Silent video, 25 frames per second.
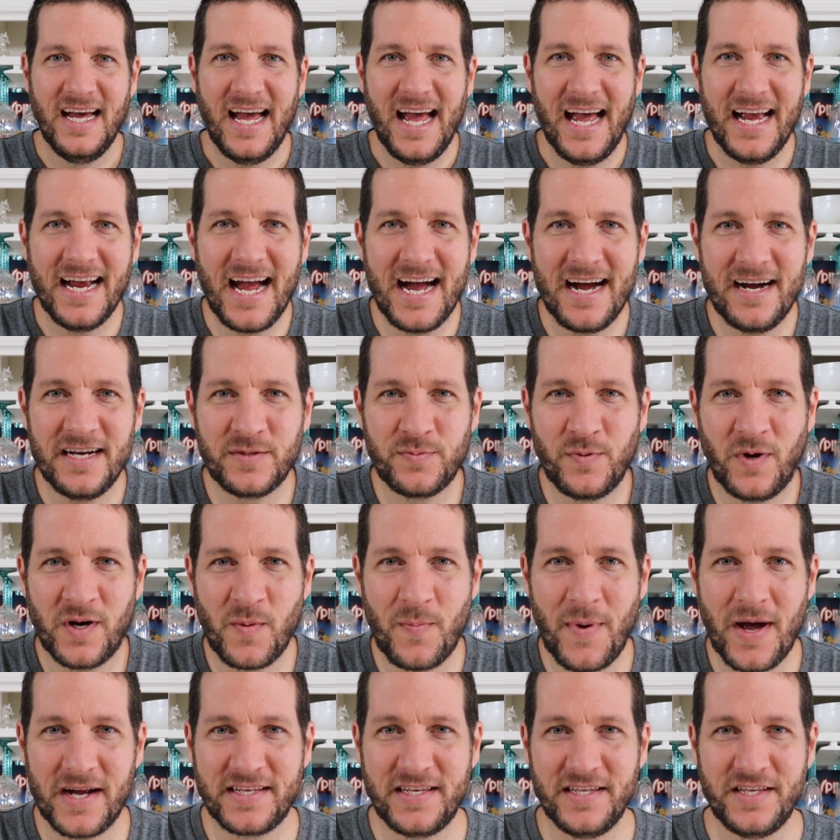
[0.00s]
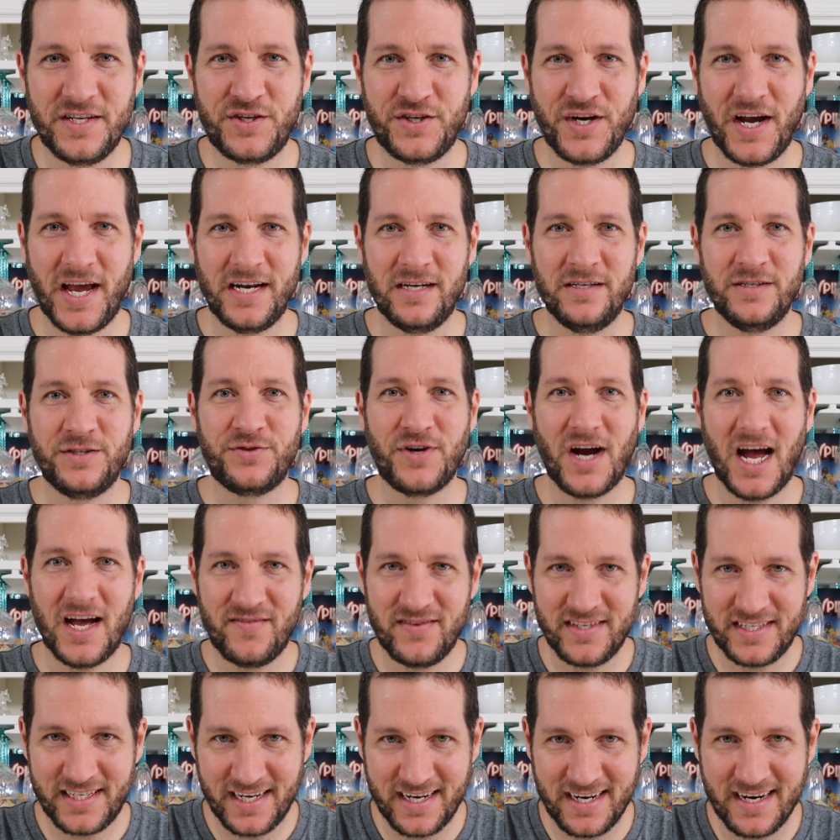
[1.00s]
Hey guys, welcome back to the channel.
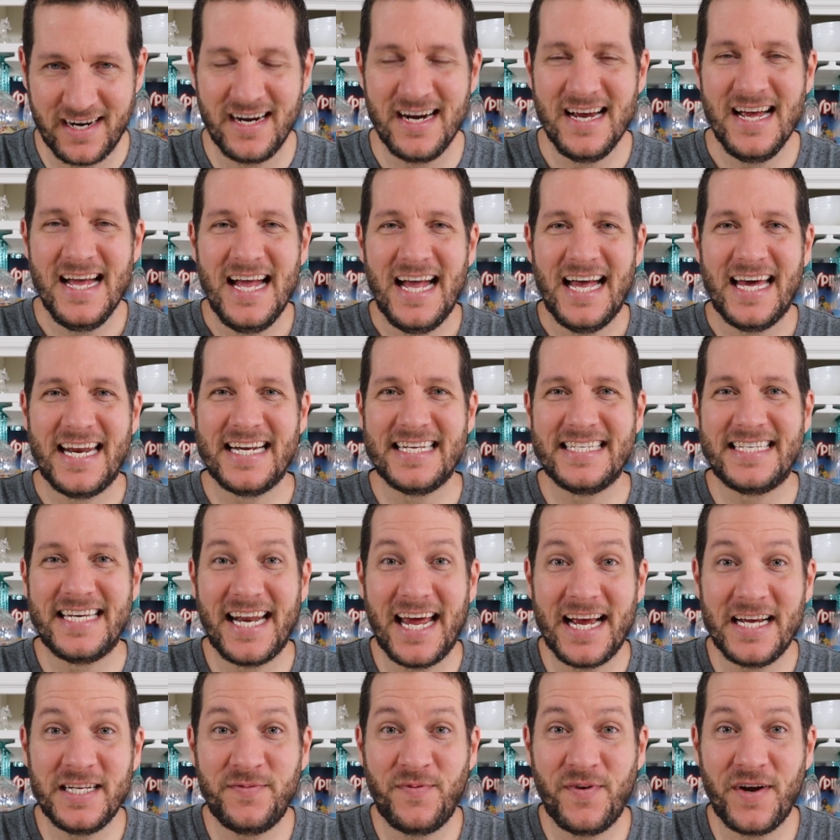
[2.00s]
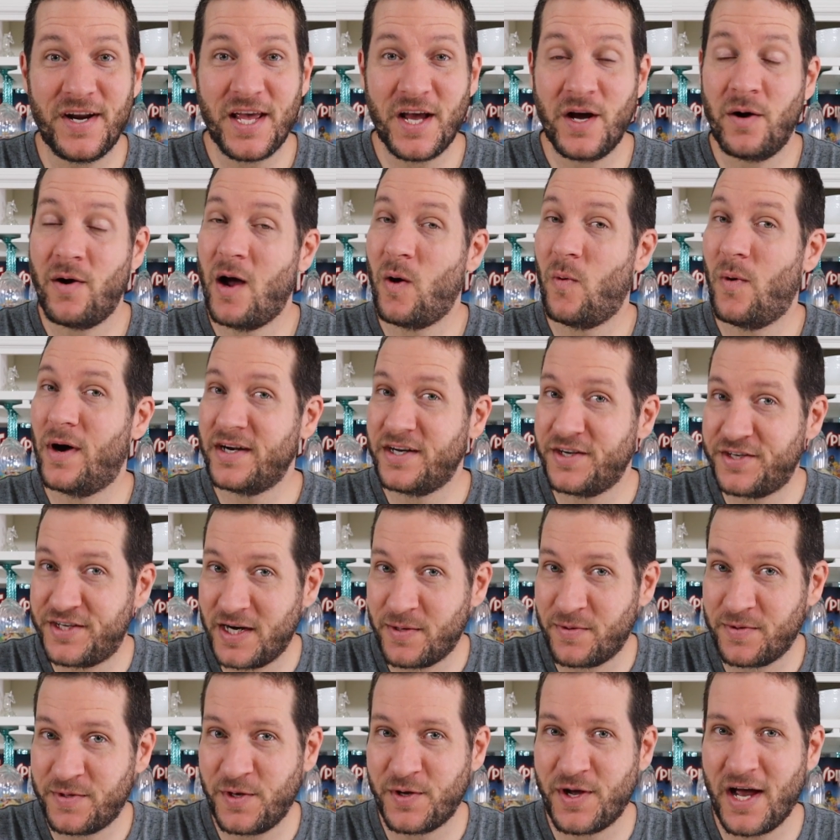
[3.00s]
Travis here, and in today's video I wanted to
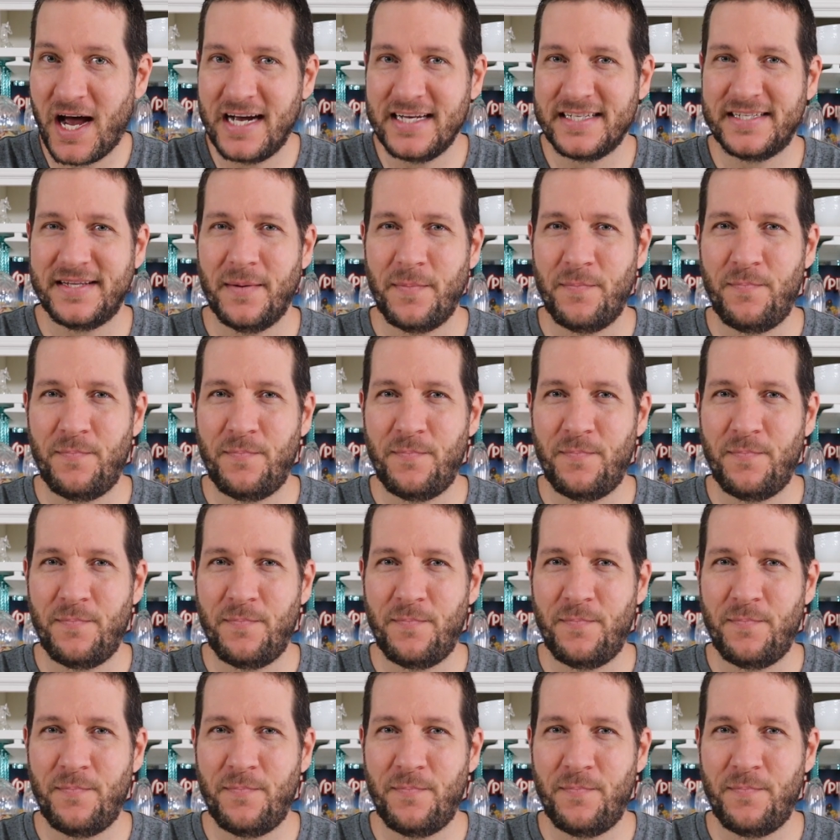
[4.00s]
share with you guys the